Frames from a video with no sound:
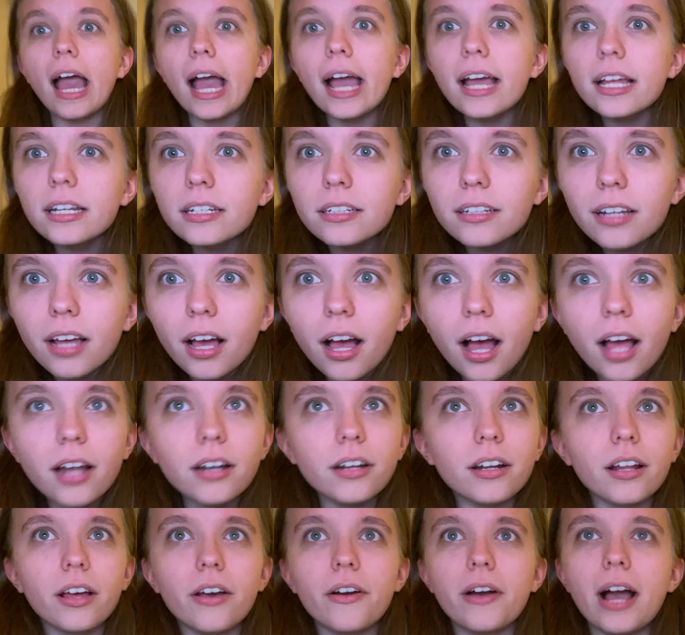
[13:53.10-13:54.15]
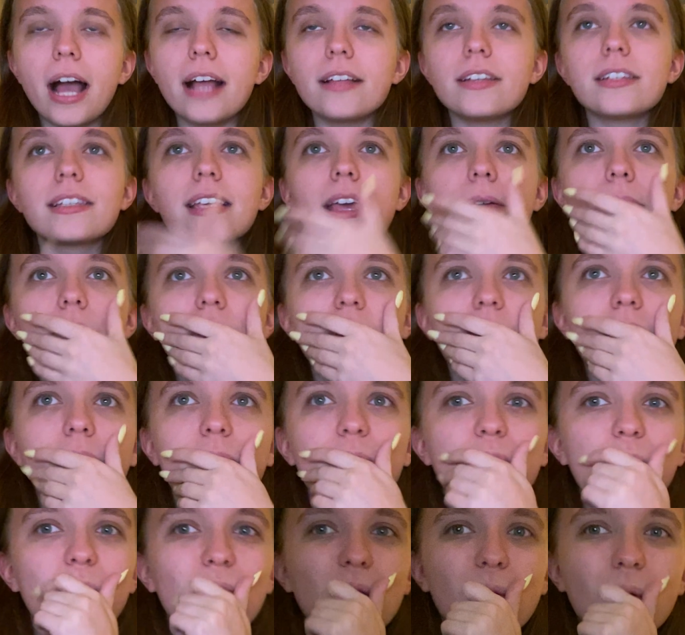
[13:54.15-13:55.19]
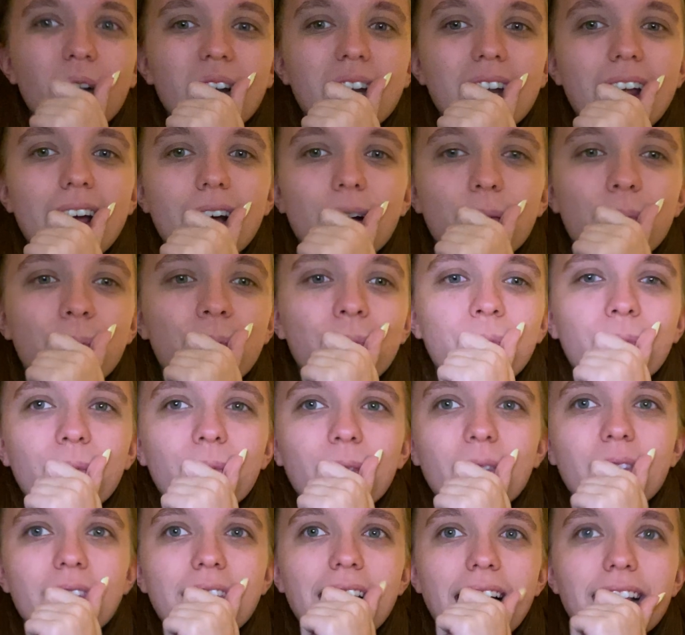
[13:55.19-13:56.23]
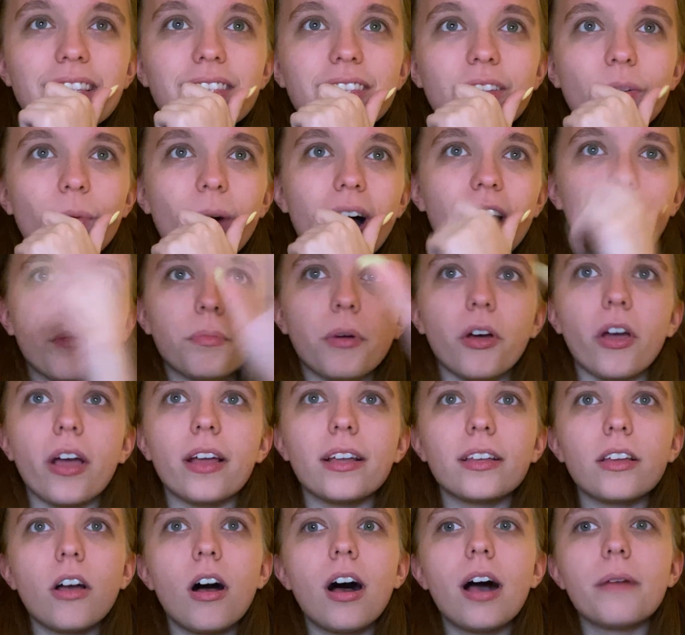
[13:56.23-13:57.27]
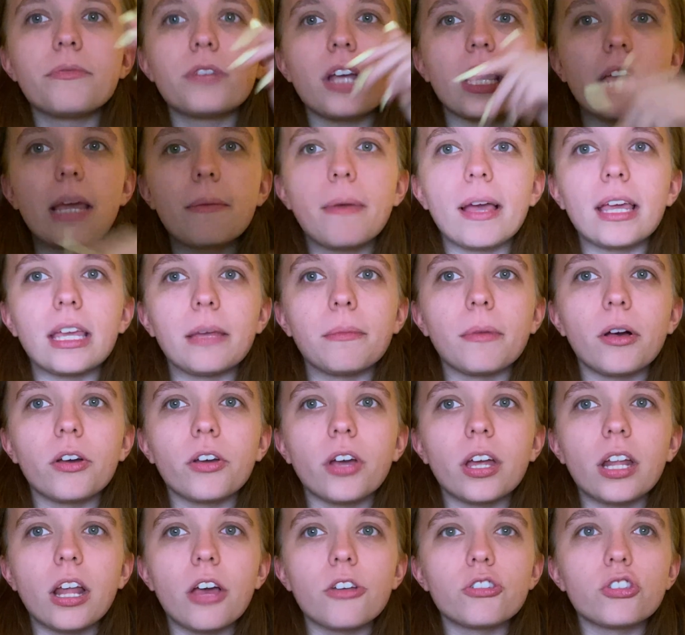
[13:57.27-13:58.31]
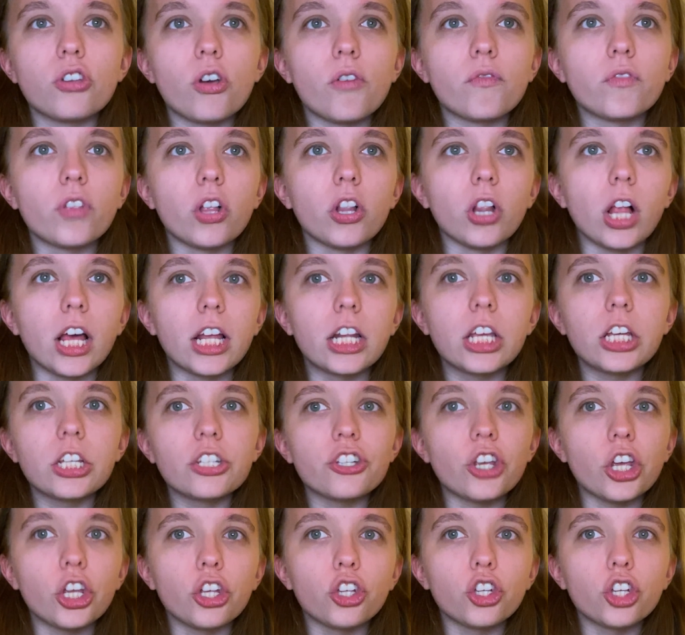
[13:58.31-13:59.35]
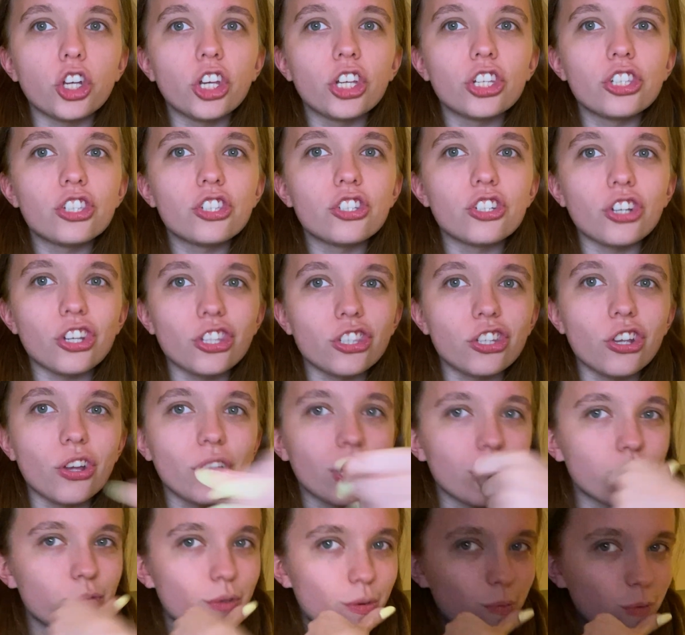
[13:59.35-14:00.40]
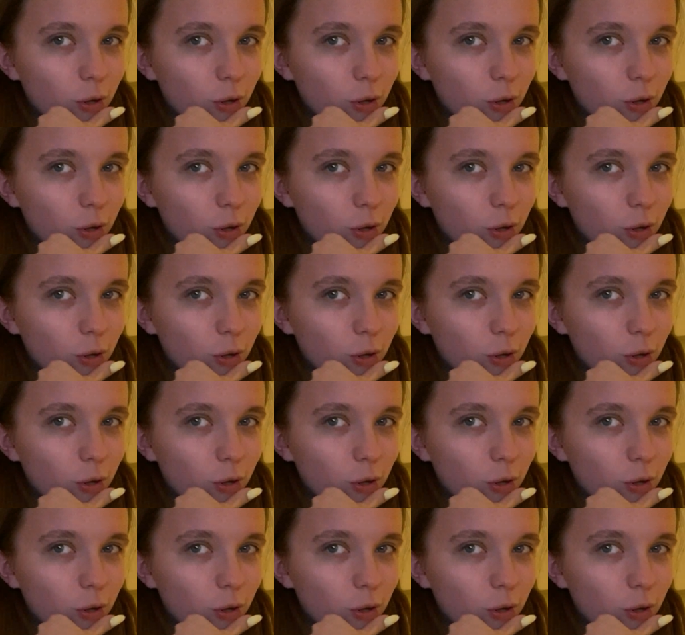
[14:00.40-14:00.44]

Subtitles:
And I don't know, I just can't believe I'm 21 now. That's the wild part. Y'all, I'm checking my email right now, so if the lighting changes, just know that's what I'm